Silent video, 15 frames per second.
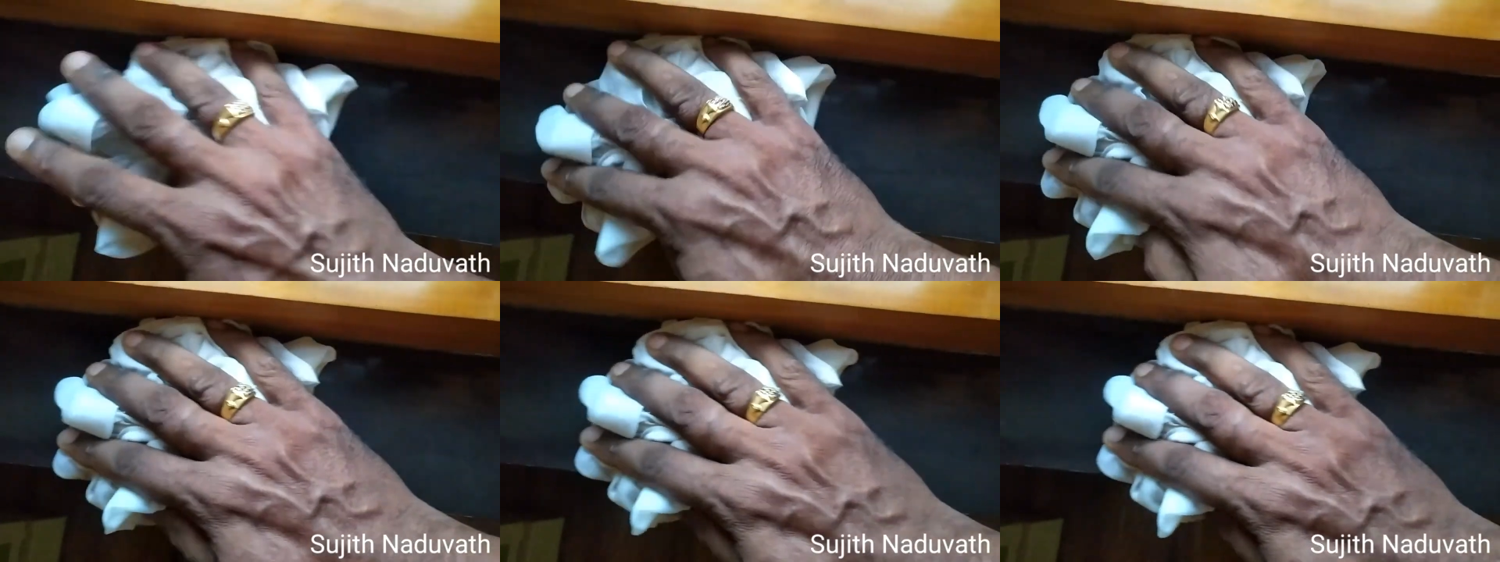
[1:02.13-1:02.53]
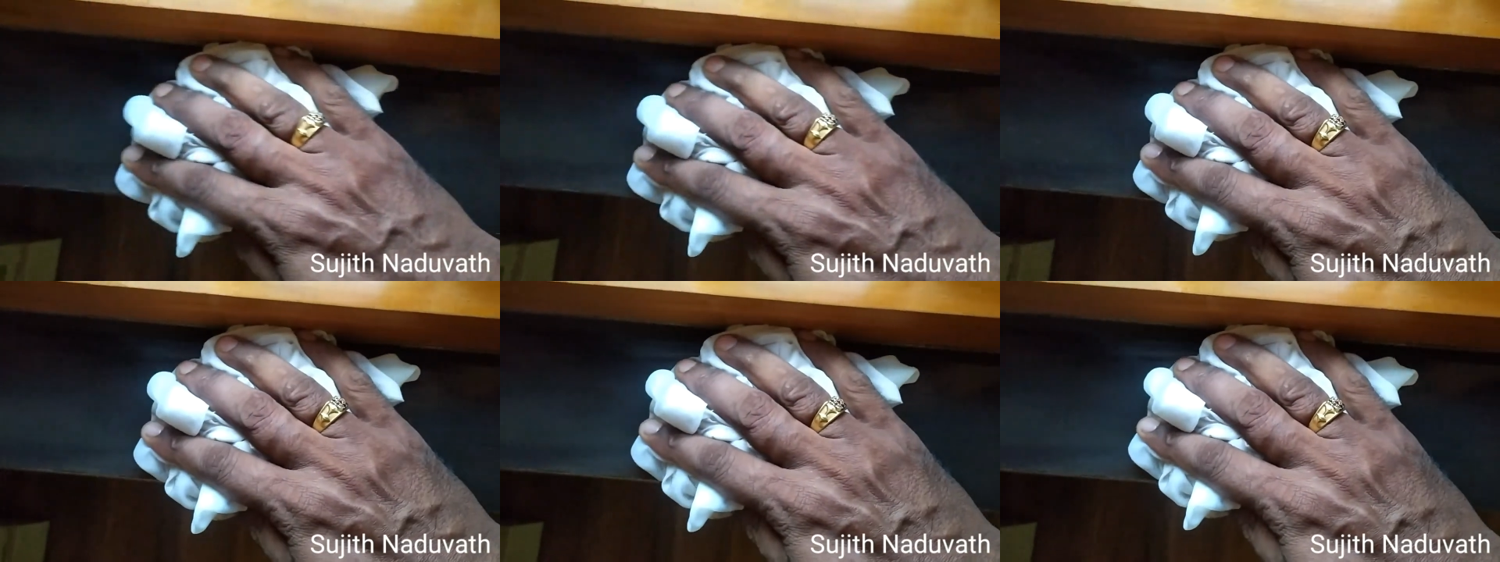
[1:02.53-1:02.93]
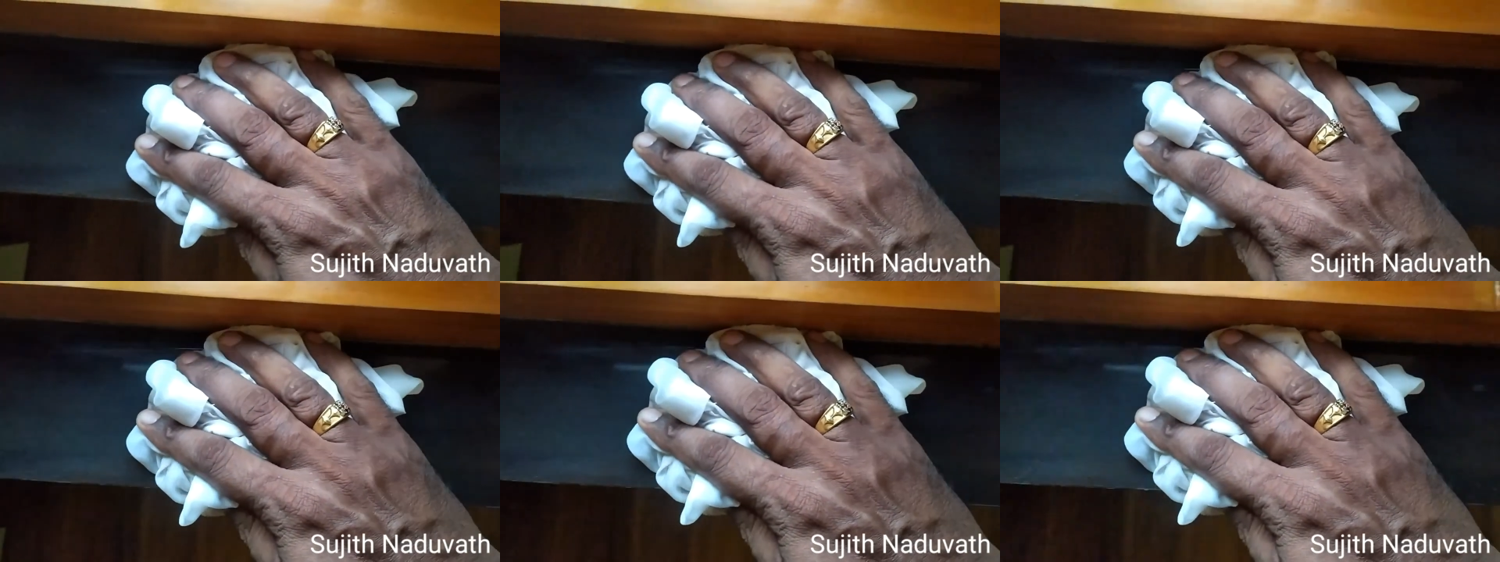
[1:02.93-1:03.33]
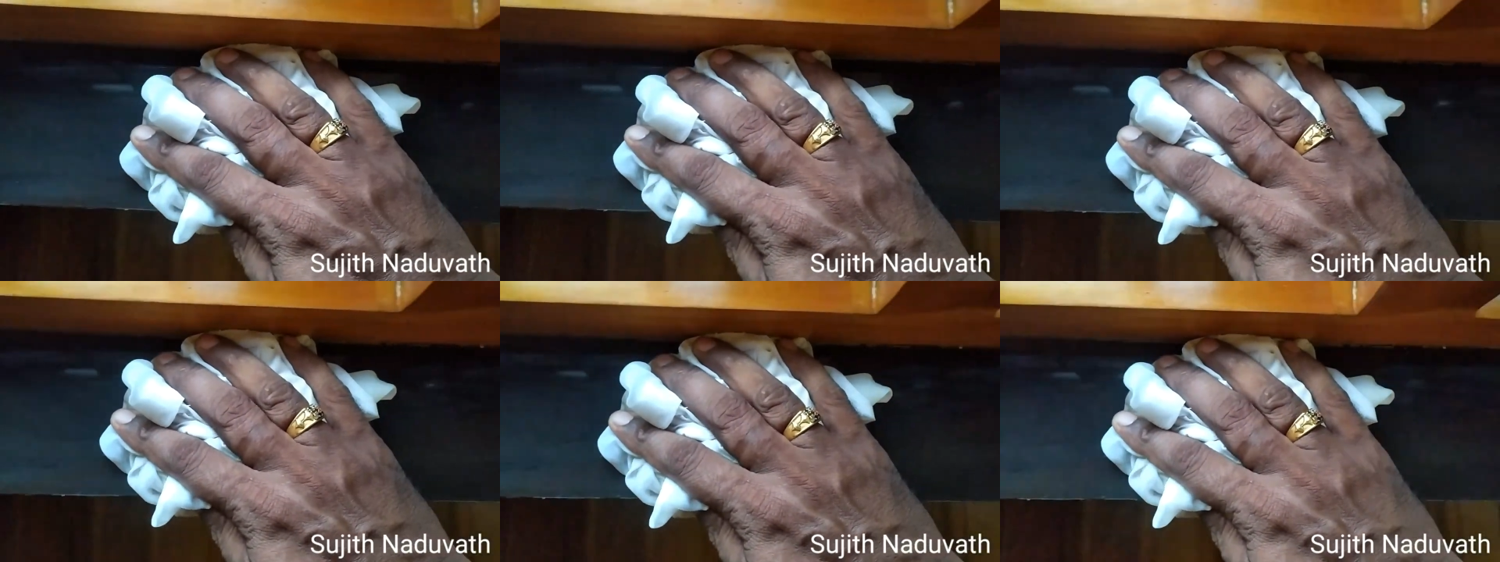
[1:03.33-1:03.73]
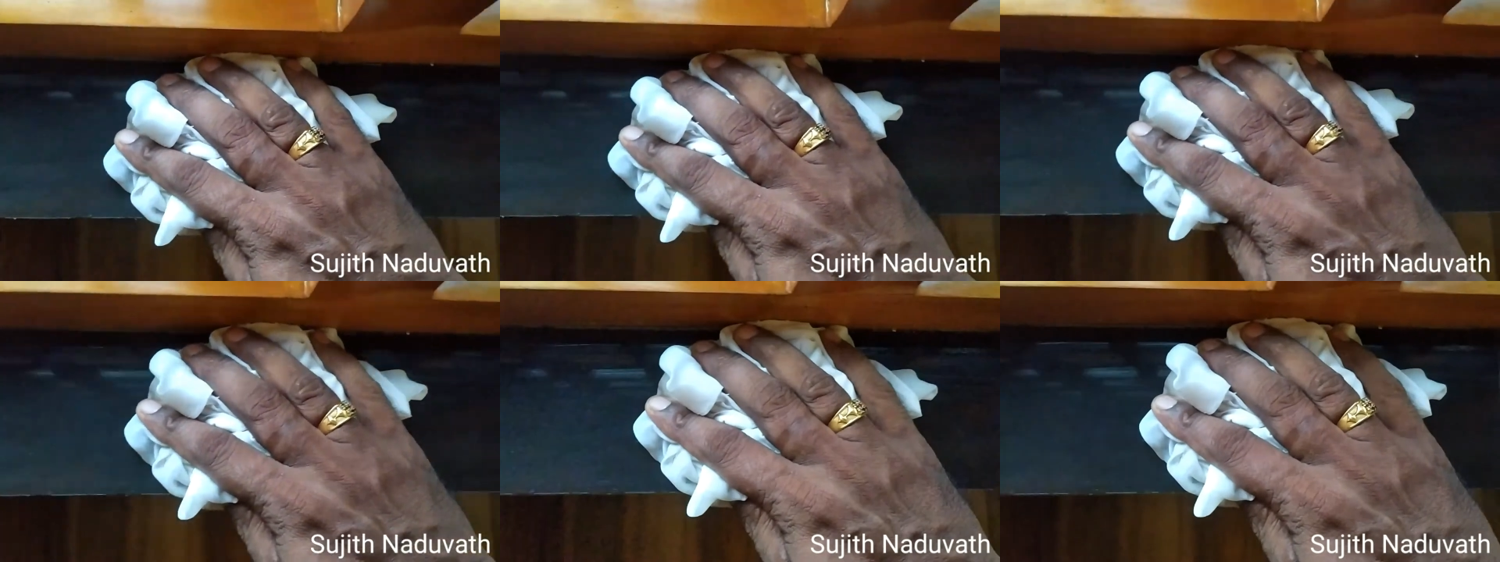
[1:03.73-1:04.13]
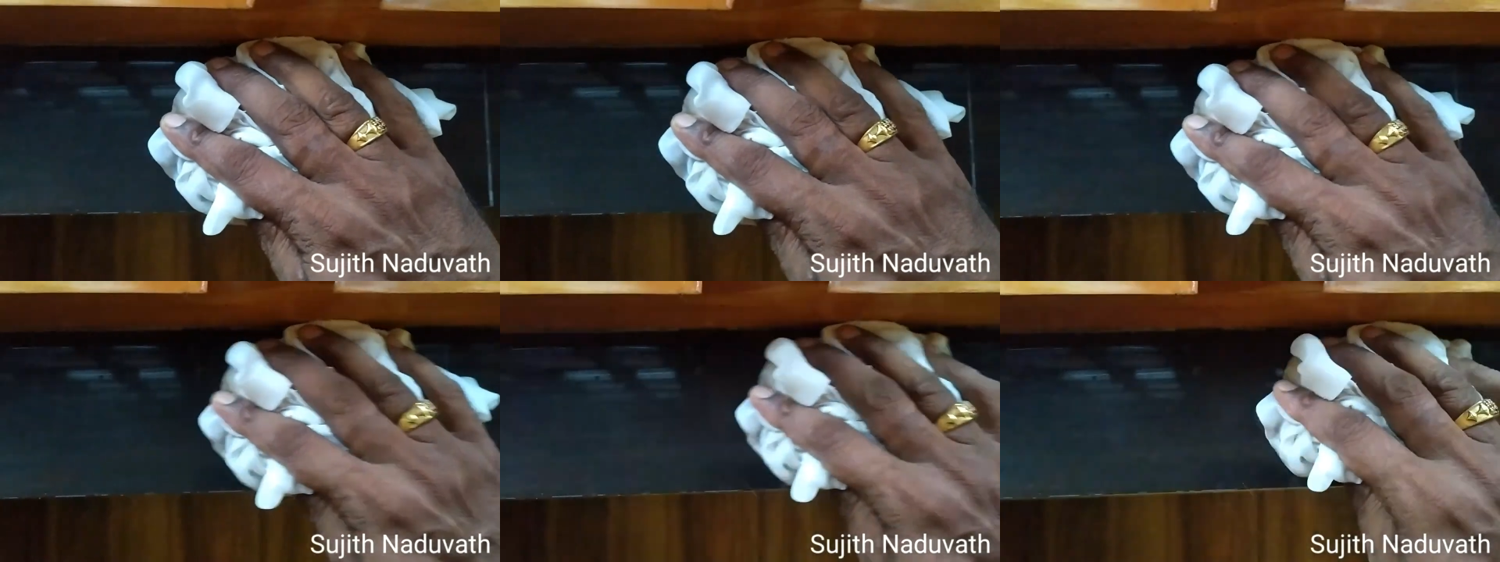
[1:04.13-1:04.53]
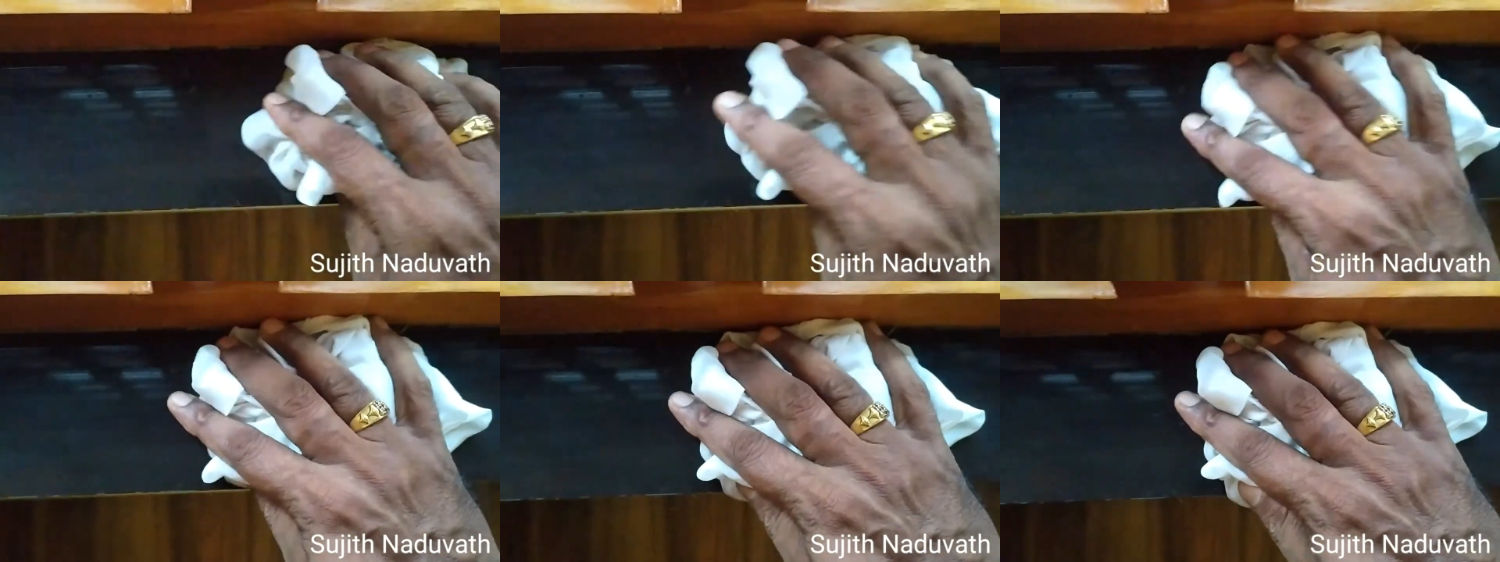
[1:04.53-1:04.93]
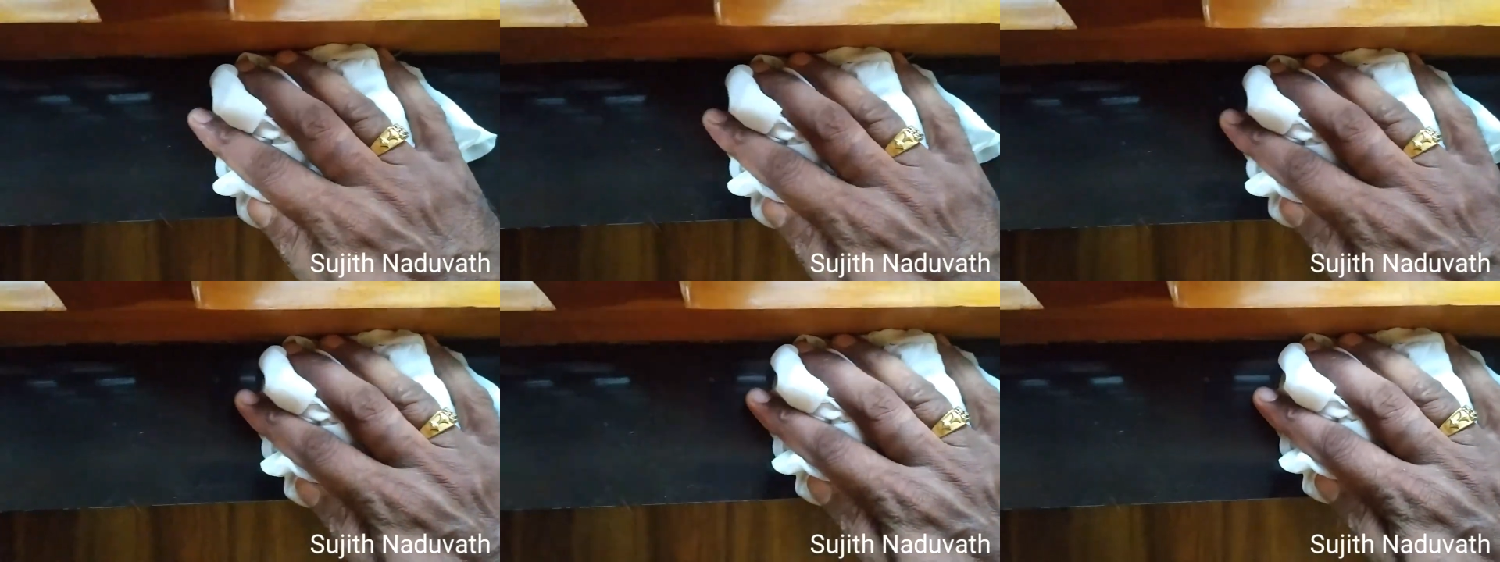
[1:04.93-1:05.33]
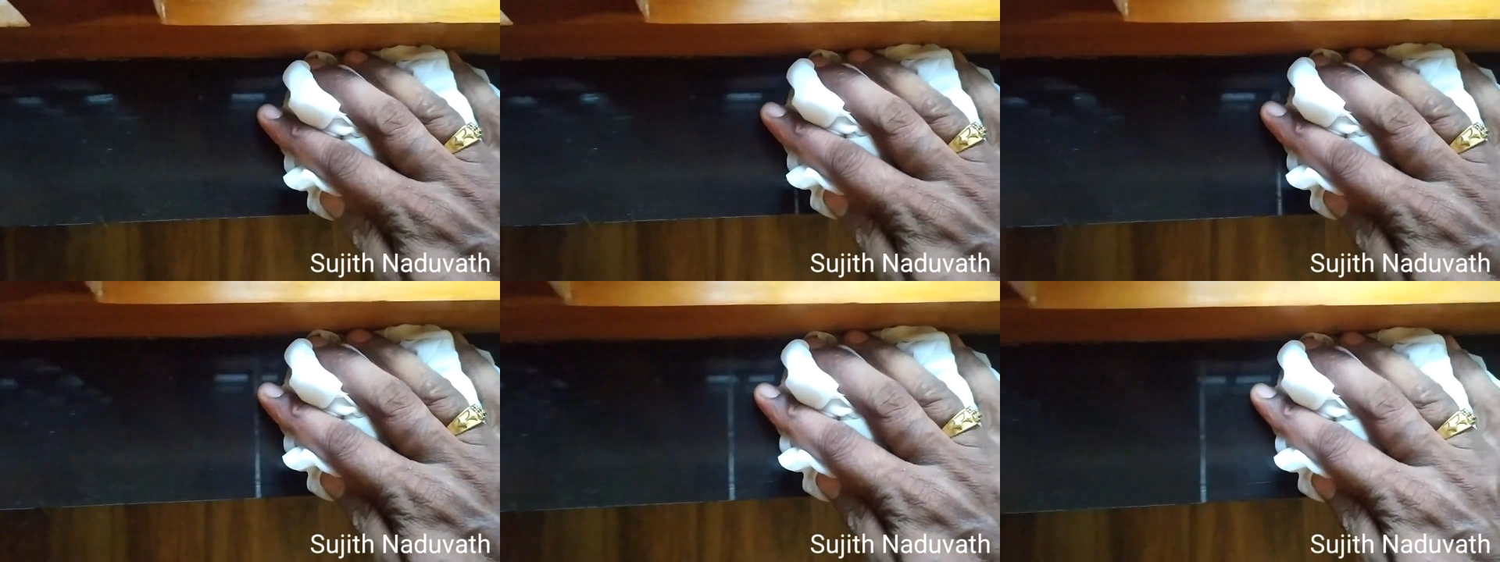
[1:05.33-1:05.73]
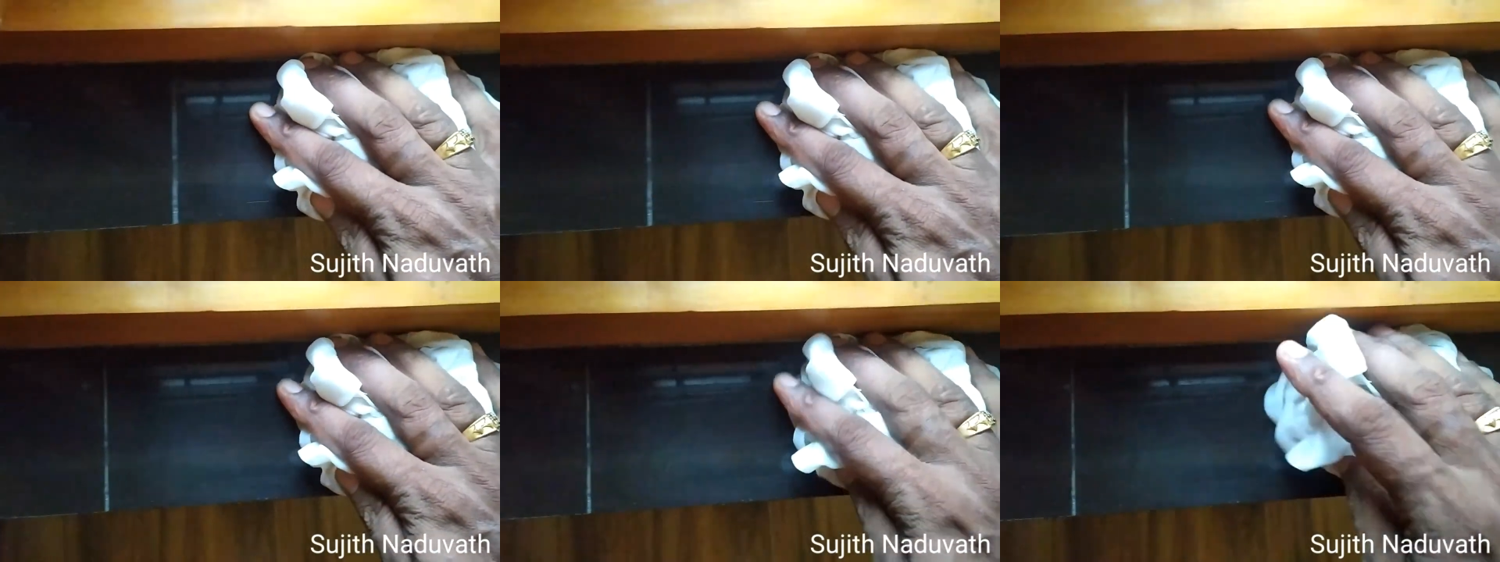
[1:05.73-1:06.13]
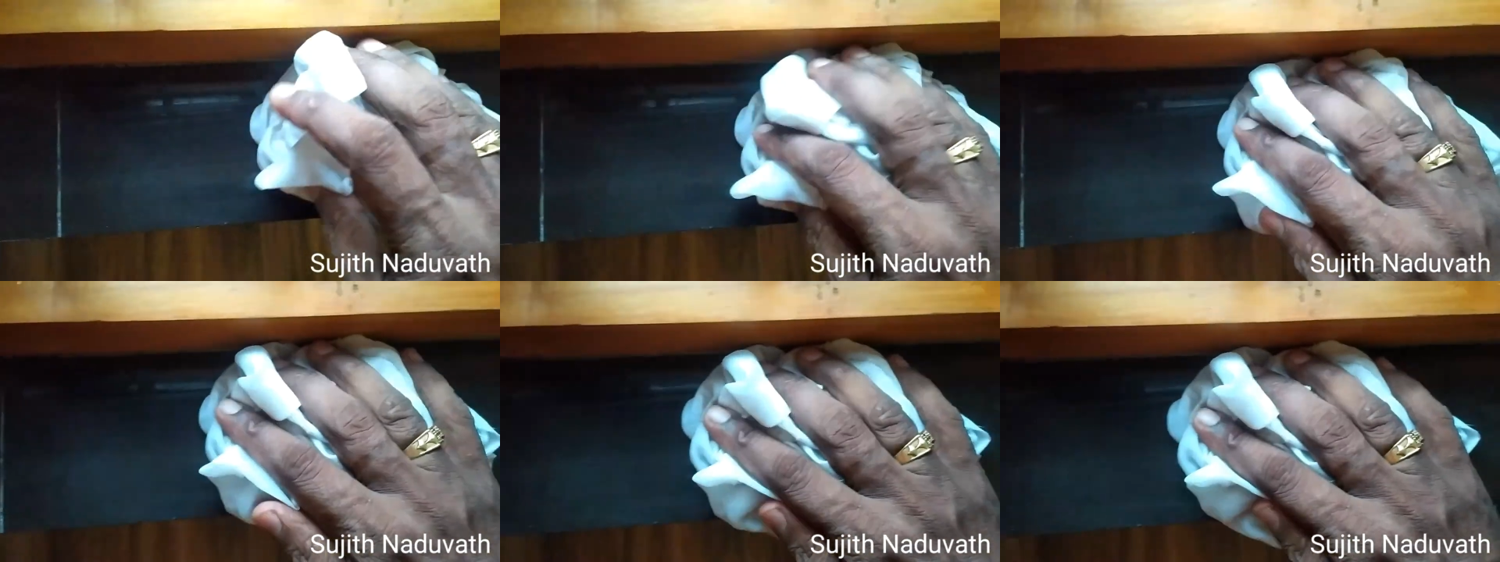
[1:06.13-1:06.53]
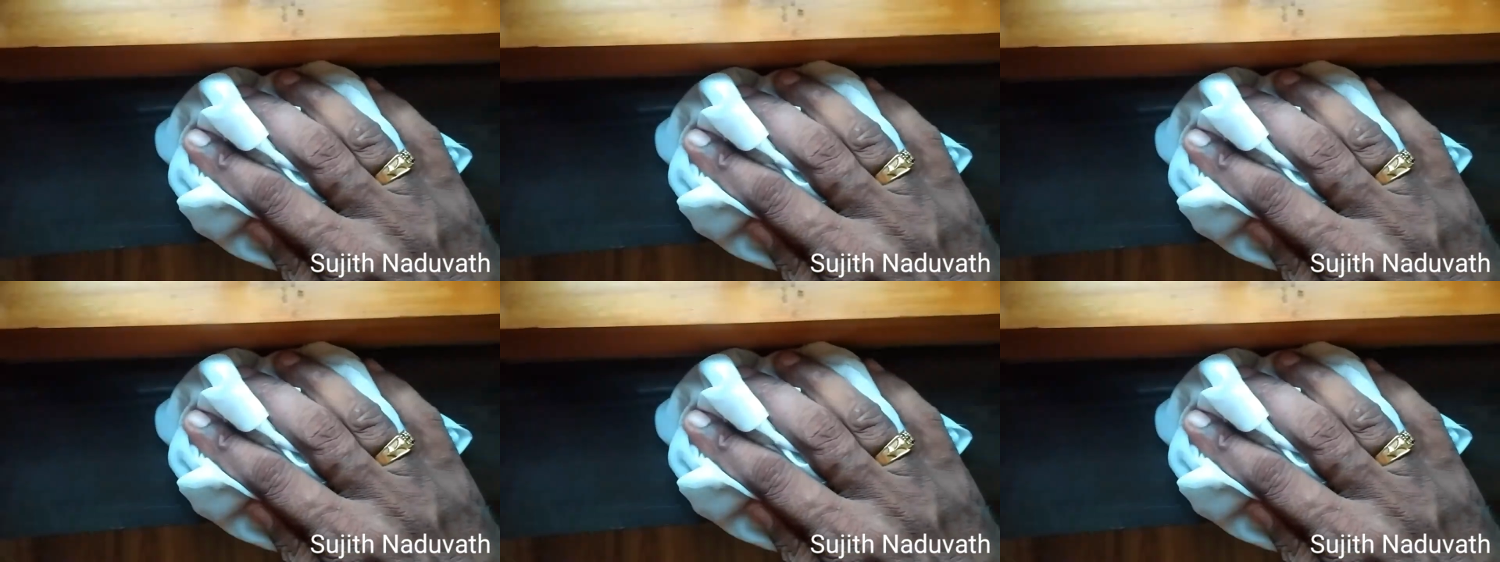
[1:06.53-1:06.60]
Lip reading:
(no speaker visible)